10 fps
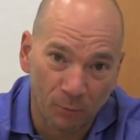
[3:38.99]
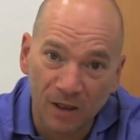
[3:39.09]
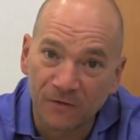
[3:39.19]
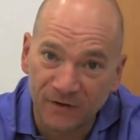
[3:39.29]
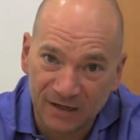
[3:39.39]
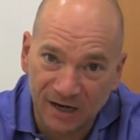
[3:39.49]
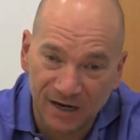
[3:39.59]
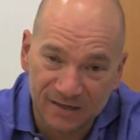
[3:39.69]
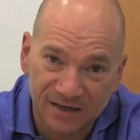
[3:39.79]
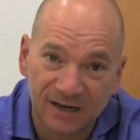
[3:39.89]
relevant
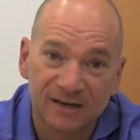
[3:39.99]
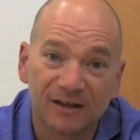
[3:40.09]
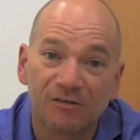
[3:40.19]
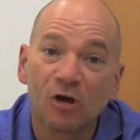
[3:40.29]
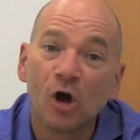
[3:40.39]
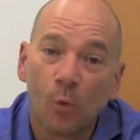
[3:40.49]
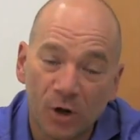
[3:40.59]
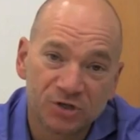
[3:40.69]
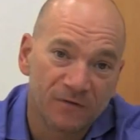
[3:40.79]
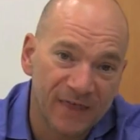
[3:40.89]
content is,
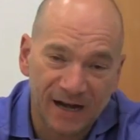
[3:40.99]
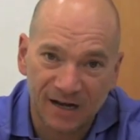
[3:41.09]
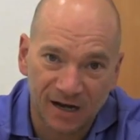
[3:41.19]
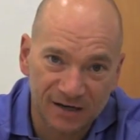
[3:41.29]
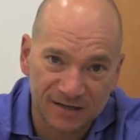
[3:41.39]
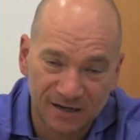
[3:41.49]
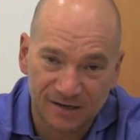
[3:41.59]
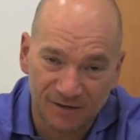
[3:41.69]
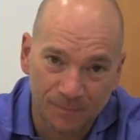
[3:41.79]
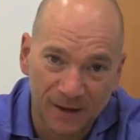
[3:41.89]
which of that
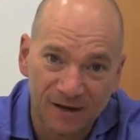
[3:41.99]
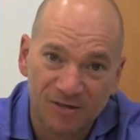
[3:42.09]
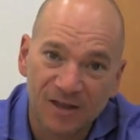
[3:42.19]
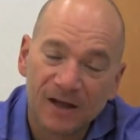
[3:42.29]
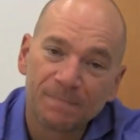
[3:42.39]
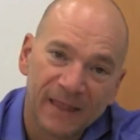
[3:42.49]
content is best,